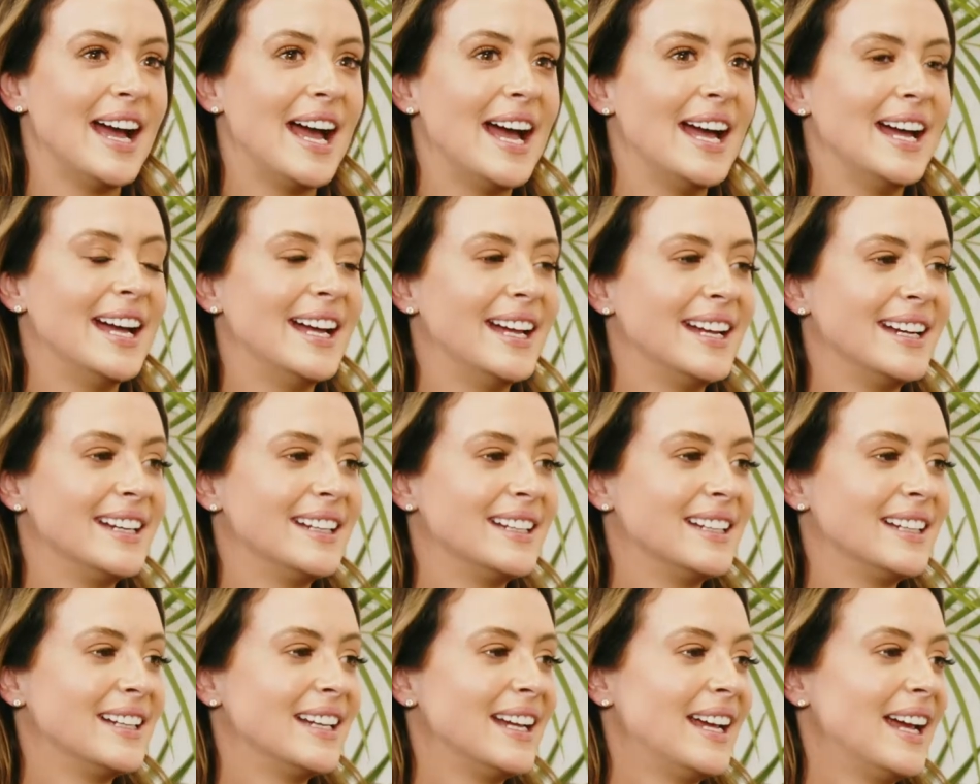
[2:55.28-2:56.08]
5 years
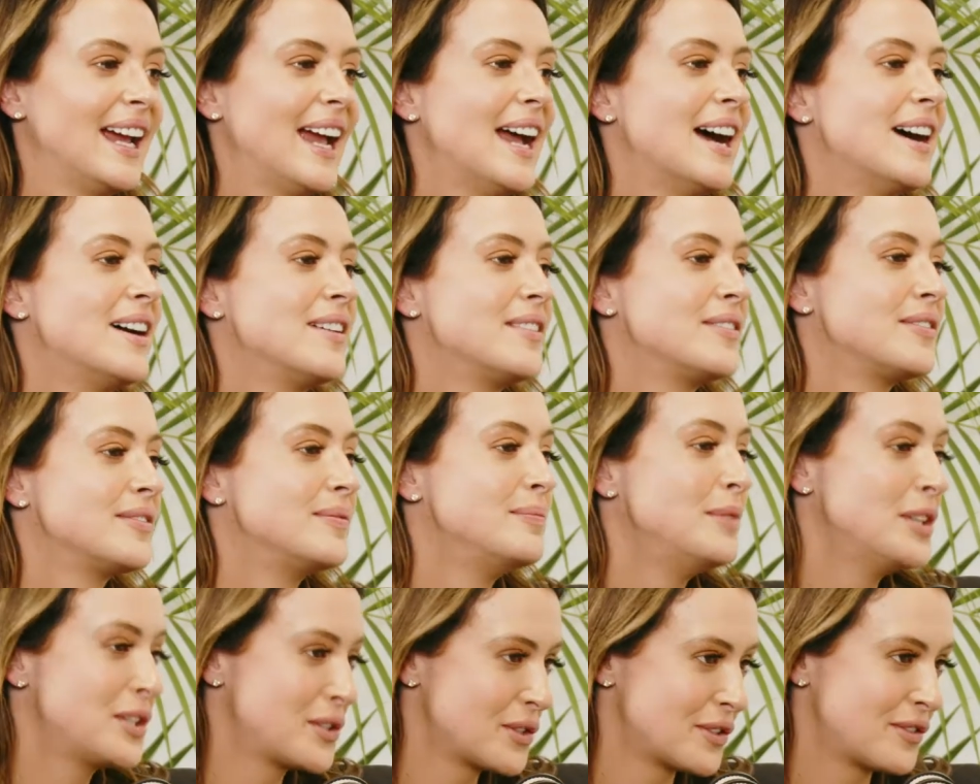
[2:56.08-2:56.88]
ago. Our
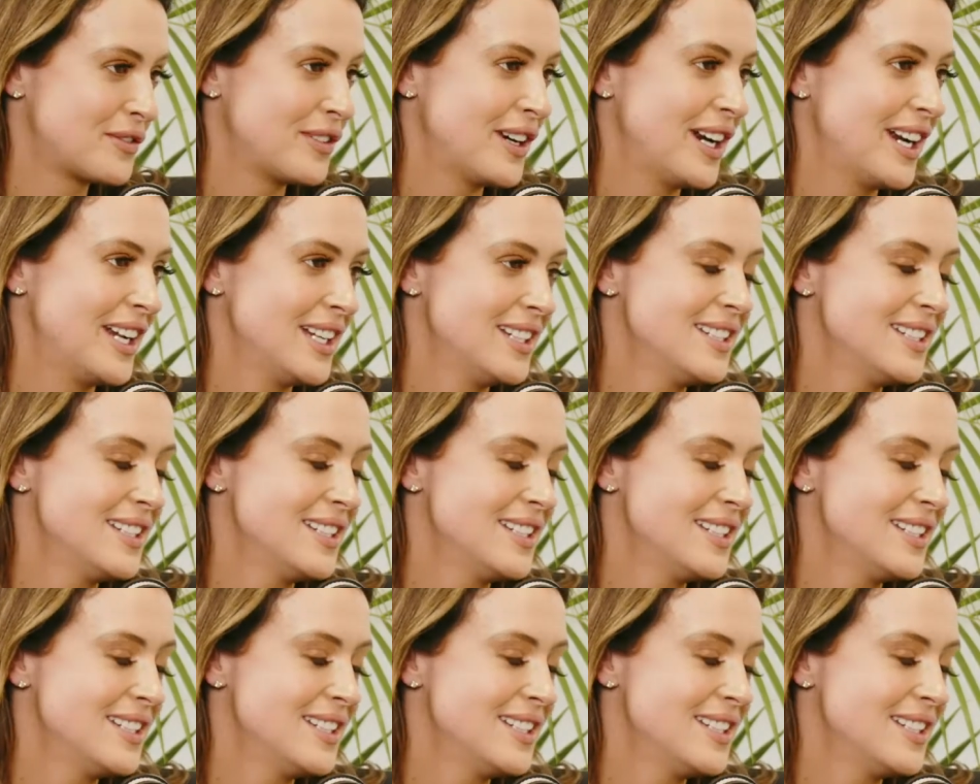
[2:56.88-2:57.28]
mutual friend. At